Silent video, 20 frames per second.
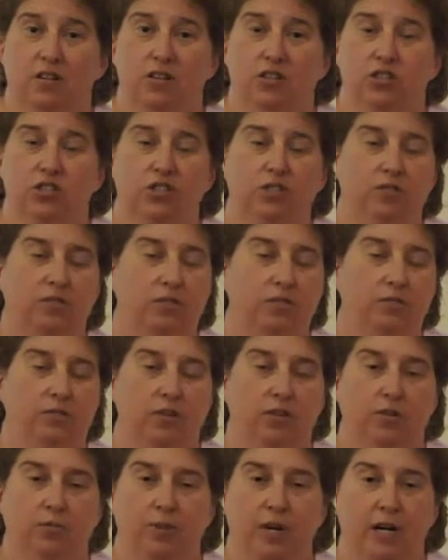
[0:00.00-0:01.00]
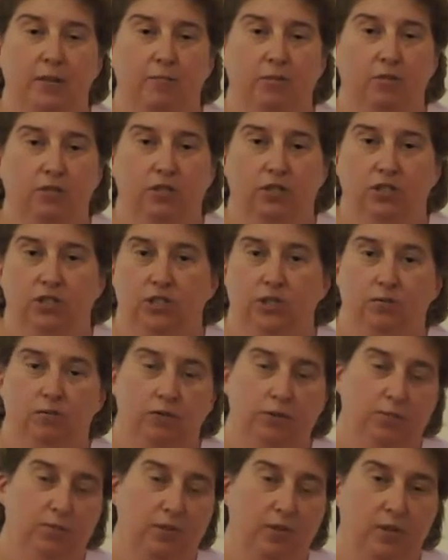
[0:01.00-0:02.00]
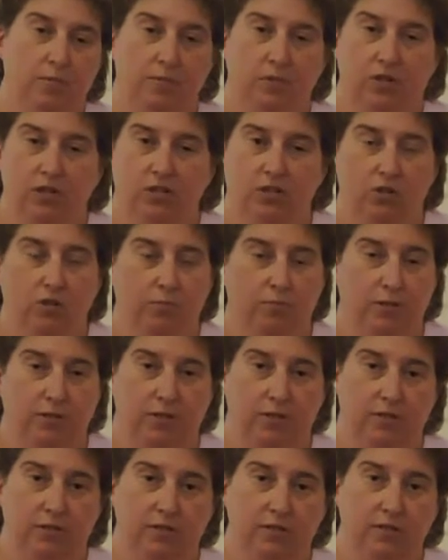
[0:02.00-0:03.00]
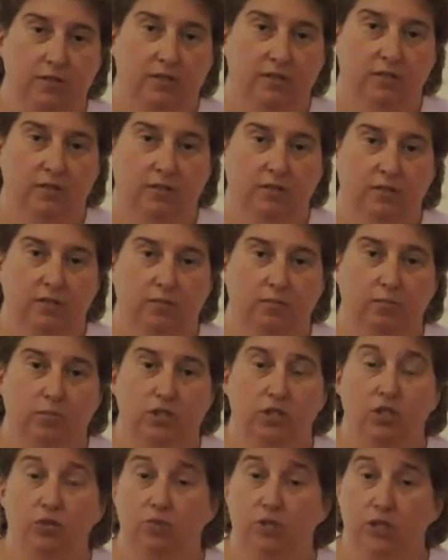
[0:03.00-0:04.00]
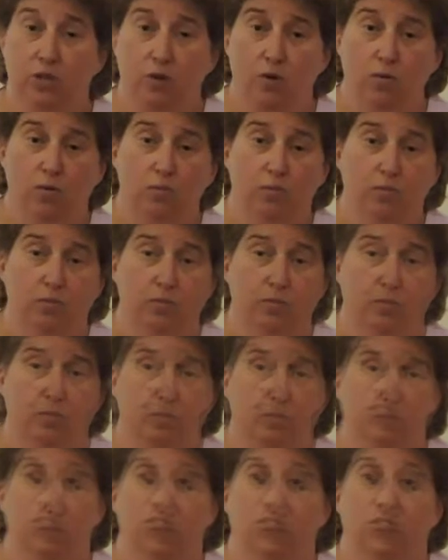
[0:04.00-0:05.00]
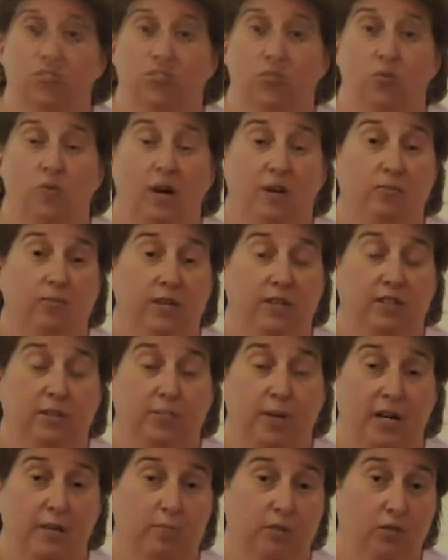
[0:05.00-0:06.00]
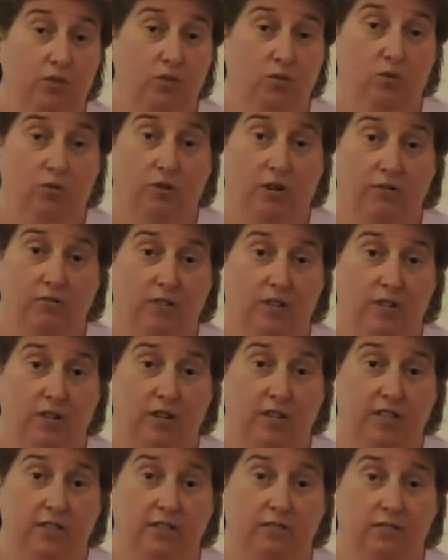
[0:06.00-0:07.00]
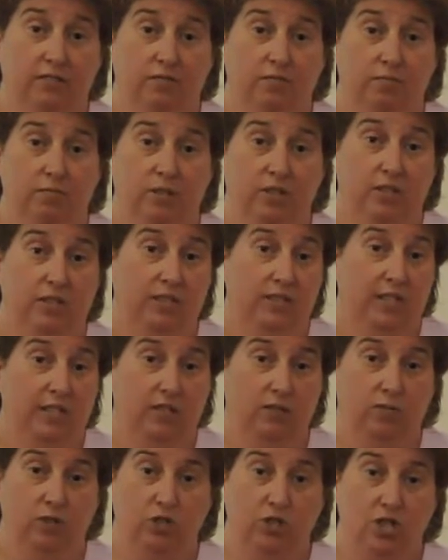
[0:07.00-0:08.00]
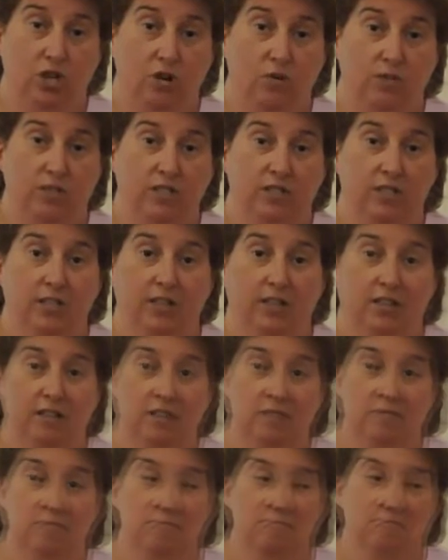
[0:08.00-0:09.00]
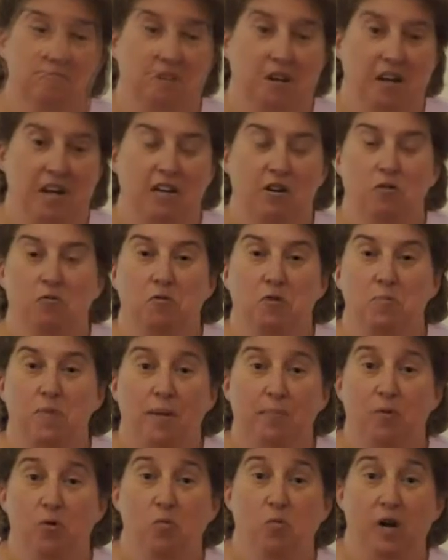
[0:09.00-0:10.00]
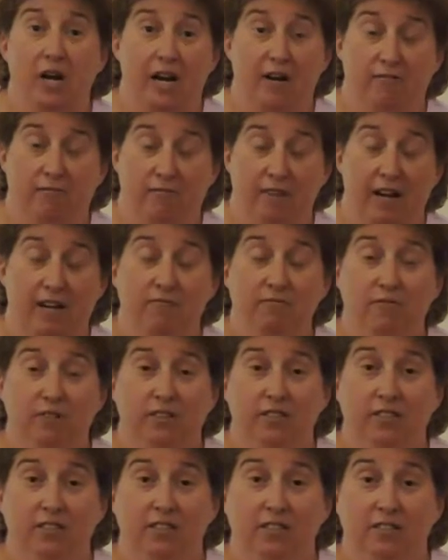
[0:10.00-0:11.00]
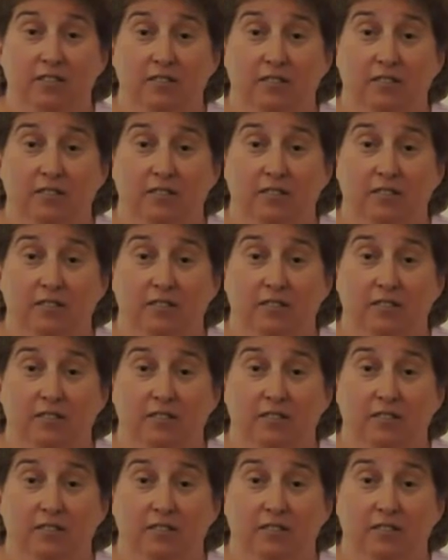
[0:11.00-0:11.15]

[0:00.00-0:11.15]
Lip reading: she couldn't read her Bible because she was pretty much comatose, but she was home. So I read the Bible to her every night because that's what she always did. I don't remember what I read really,